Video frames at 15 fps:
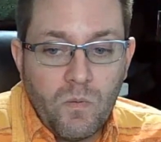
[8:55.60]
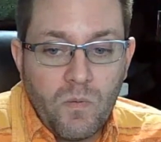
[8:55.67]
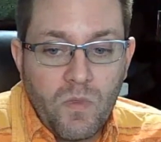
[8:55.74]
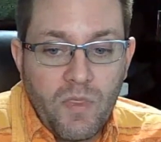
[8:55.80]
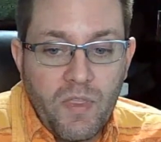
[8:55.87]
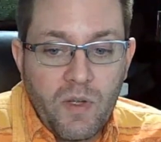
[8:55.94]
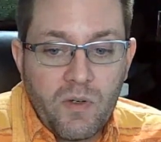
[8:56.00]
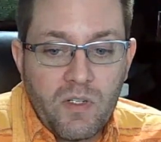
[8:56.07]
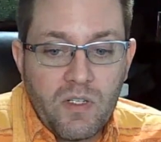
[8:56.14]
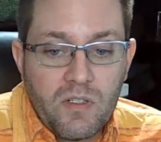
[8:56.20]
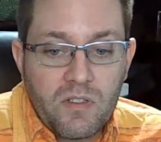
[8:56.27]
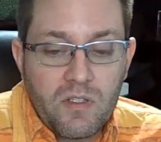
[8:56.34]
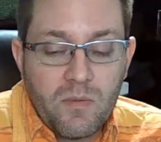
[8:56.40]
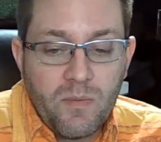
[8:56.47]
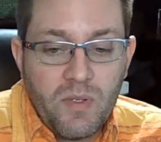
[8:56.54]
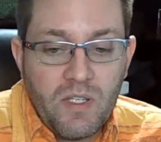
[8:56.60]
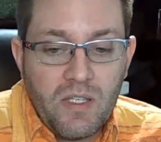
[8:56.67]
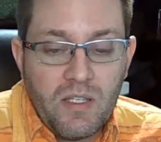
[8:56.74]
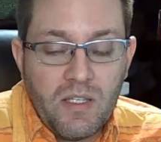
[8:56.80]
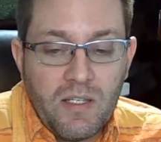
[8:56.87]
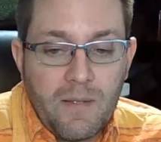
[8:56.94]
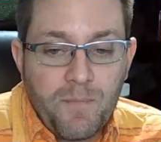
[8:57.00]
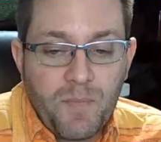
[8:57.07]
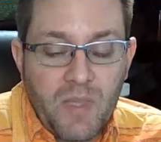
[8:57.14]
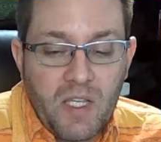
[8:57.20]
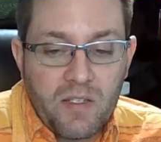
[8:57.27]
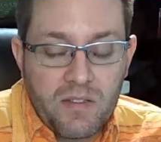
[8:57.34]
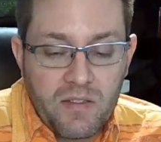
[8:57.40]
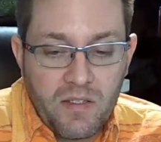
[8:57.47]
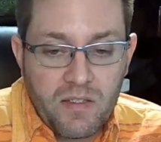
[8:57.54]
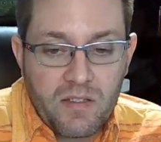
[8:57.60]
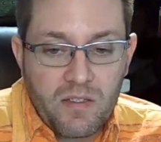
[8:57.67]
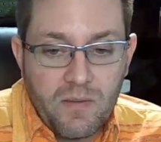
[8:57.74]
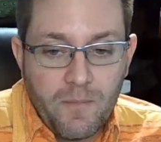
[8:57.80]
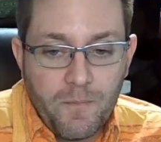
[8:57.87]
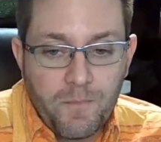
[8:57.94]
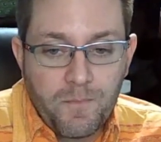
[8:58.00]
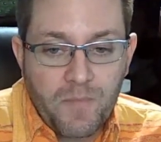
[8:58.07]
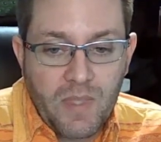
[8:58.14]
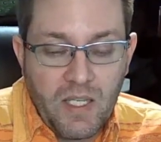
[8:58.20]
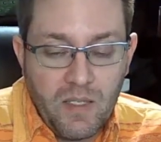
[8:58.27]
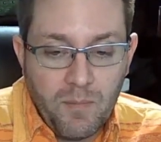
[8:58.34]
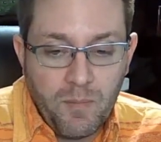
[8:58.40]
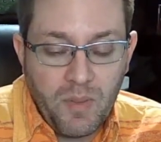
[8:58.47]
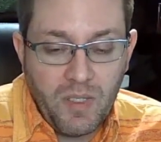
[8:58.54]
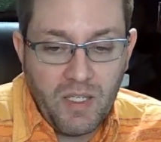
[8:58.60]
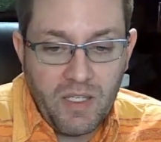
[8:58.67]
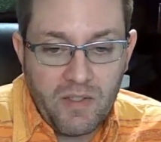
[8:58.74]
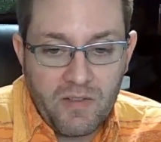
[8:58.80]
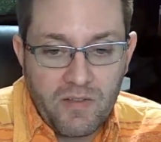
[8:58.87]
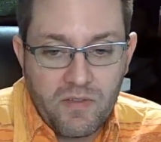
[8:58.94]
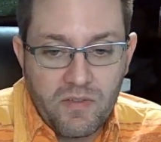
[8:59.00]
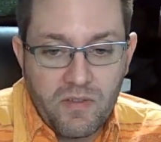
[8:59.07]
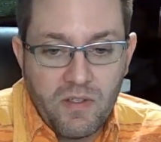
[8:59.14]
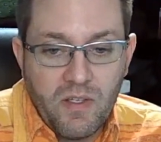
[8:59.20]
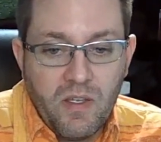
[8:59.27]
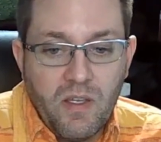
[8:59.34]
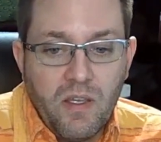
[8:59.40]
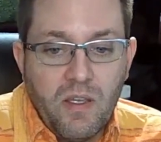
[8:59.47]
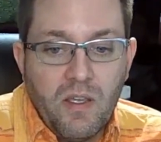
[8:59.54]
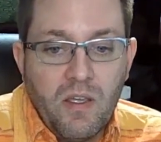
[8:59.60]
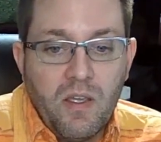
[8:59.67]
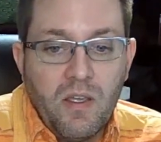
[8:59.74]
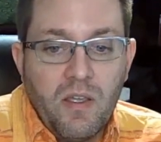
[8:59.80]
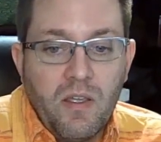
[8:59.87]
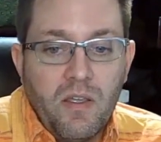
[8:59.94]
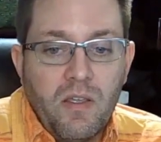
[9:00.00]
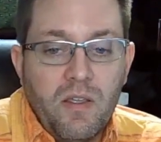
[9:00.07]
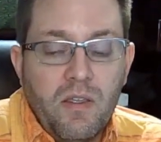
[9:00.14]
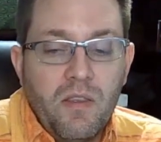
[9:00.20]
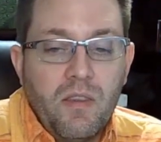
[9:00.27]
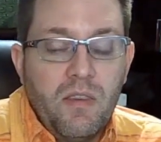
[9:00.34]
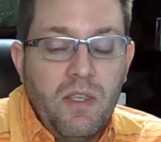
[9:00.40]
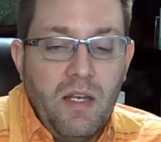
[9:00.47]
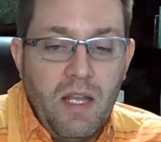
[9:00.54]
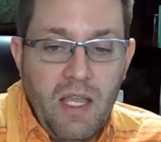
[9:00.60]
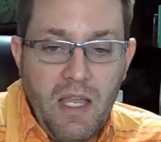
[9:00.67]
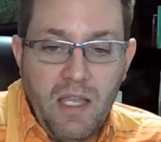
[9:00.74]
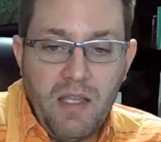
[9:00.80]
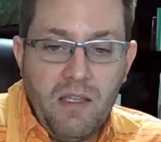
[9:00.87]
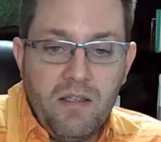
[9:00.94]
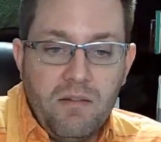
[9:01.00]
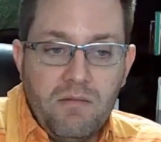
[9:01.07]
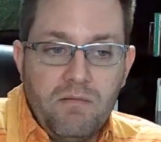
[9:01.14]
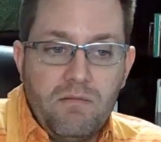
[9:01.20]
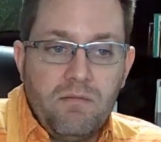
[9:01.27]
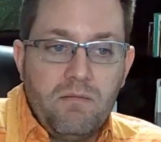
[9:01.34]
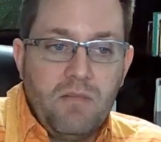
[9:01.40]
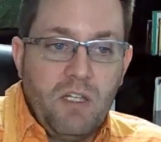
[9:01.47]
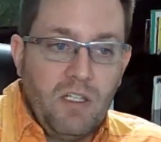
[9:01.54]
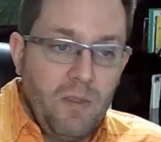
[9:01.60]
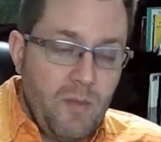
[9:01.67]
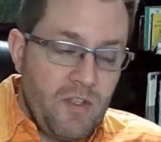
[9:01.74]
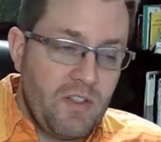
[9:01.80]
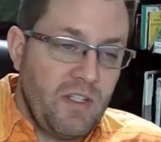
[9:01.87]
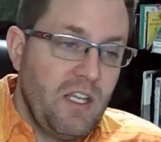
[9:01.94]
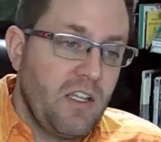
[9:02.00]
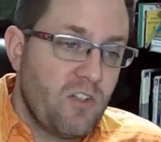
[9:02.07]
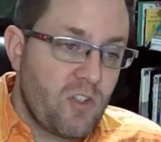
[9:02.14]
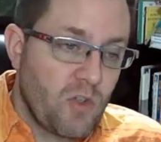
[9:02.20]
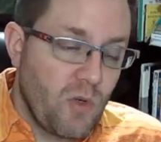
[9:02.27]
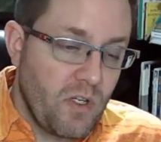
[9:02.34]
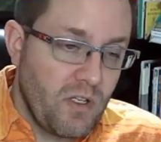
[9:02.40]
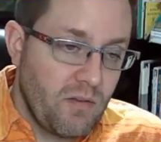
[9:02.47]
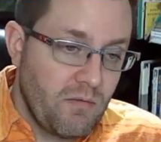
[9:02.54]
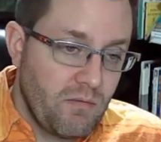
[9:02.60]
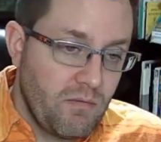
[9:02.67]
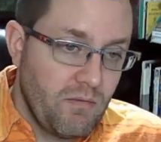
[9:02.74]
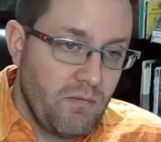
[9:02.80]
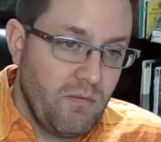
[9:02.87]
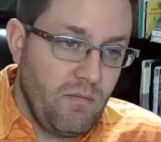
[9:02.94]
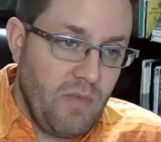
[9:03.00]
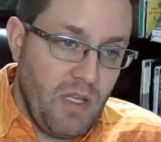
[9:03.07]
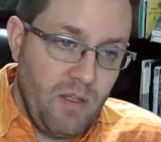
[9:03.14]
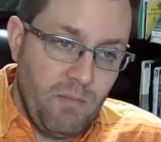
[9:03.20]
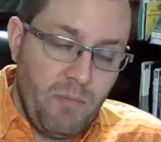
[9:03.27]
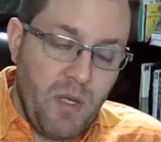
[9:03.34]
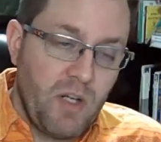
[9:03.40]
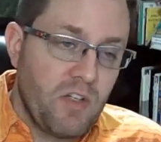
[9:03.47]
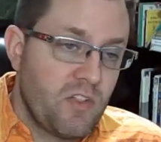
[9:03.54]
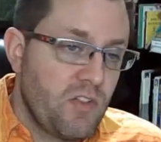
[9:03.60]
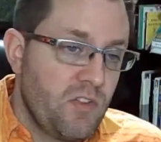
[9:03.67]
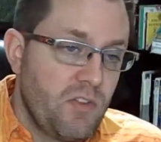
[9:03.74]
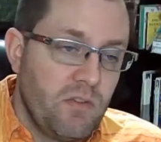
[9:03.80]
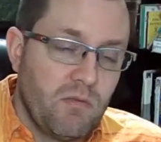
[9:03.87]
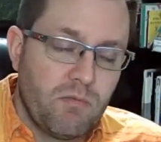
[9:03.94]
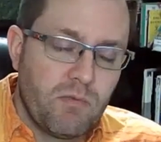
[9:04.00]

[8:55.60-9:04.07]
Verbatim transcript: there needs to be a system in place that A, eliminates the naked shorting and punishes you